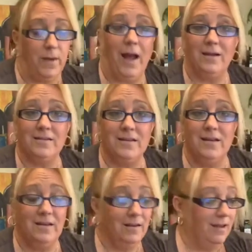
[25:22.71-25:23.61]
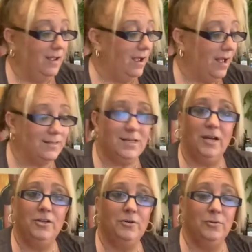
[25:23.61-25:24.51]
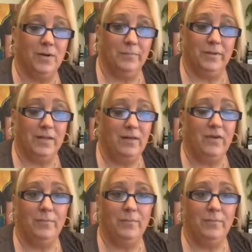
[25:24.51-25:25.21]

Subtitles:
honestly, I'll tell you what I believe.